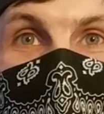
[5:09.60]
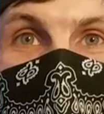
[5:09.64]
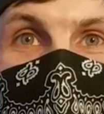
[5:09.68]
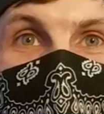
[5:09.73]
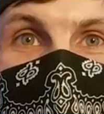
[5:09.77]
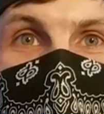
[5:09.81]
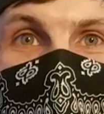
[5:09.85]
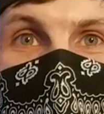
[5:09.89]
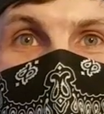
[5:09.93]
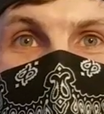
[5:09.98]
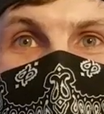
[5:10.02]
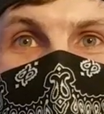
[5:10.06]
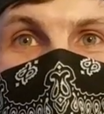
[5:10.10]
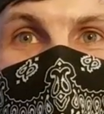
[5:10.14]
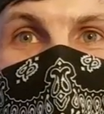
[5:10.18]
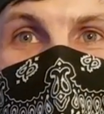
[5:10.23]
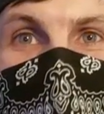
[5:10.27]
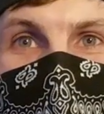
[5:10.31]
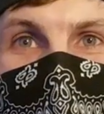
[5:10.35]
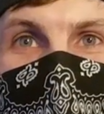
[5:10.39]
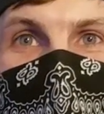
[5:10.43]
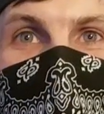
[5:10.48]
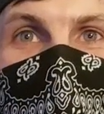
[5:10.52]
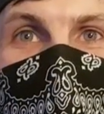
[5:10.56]
Uh oh.
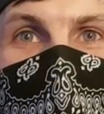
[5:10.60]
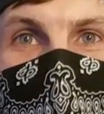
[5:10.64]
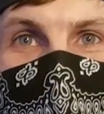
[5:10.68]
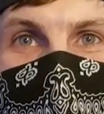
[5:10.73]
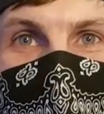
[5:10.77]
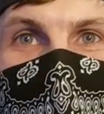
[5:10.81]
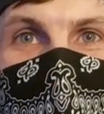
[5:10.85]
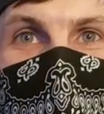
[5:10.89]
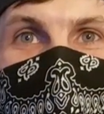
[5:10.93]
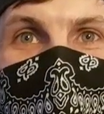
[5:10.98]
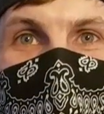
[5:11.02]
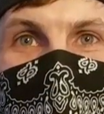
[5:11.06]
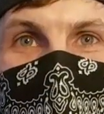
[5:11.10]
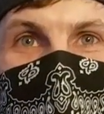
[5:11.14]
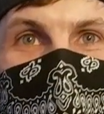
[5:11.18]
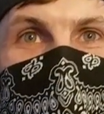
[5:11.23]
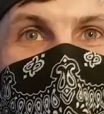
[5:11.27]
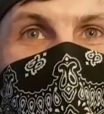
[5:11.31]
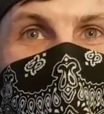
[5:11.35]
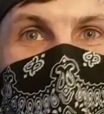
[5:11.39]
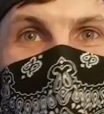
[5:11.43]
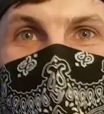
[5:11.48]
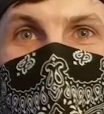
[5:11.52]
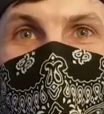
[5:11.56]

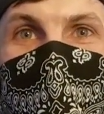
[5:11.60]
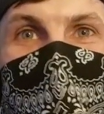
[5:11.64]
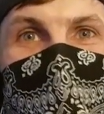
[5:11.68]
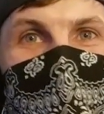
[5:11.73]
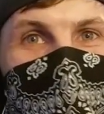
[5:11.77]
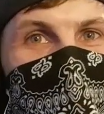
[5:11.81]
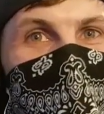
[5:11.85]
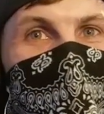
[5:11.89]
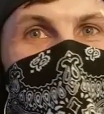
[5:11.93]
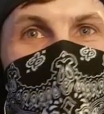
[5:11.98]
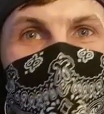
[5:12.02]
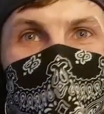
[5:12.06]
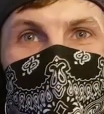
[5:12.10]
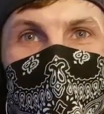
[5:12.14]
Guitar solo.